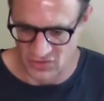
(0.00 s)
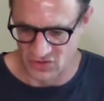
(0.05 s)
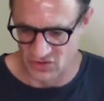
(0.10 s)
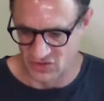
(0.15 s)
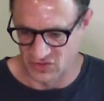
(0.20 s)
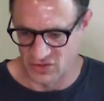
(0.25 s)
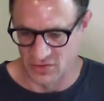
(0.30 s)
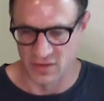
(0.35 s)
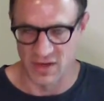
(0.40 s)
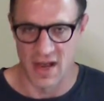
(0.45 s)

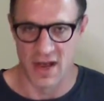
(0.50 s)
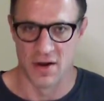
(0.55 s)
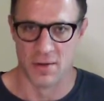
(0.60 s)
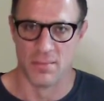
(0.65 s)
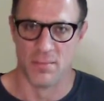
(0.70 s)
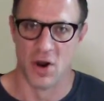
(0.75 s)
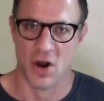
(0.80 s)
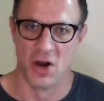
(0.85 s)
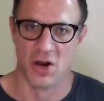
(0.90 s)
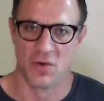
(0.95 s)
just to kind
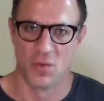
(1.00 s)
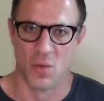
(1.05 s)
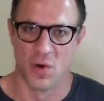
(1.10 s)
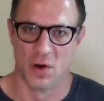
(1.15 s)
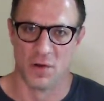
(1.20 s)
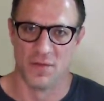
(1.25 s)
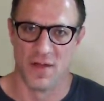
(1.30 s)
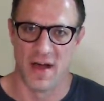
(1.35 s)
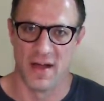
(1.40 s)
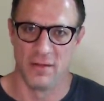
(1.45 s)
of mark
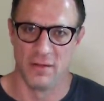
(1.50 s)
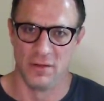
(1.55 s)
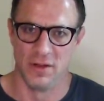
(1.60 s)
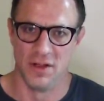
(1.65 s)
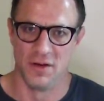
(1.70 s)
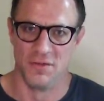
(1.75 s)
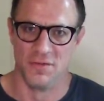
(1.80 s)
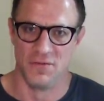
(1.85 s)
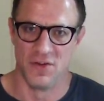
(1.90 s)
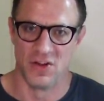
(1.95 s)
where that
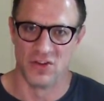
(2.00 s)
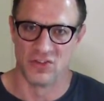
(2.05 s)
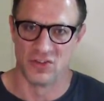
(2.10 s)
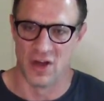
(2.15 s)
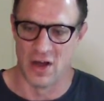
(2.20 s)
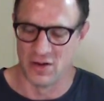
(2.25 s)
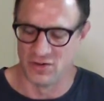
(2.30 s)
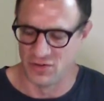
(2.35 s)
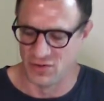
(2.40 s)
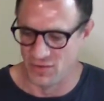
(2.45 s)
lid fits
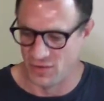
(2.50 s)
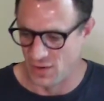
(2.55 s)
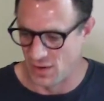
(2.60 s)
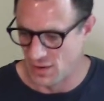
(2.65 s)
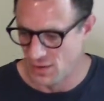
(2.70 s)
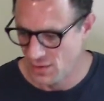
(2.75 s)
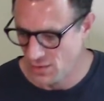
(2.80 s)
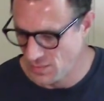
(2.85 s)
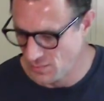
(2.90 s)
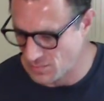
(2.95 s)
onto
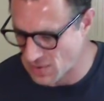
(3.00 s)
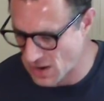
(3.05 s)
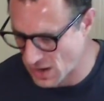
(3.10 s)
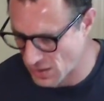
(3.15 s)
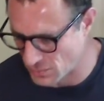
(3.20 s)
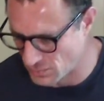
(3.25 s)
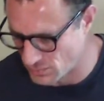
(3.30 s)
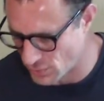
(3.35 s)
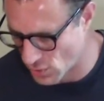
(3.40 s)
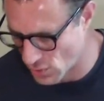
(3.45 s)
the
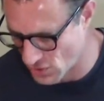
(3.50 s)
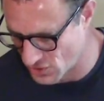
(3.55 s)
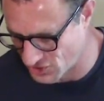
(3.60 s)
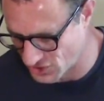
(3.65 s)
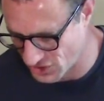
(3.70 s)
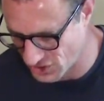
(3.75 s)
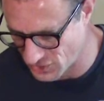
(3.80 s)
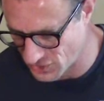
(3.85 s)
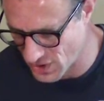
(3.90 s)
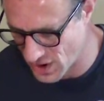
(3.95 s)
bottom
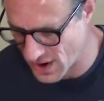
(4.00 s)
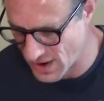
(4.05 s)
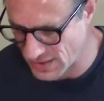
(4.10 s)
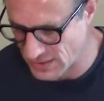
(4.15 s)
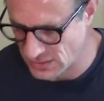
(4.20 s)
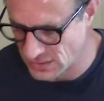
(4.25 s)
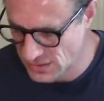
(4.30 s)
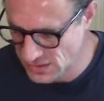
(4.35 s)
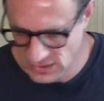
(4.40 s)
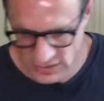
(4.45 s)
portion, right?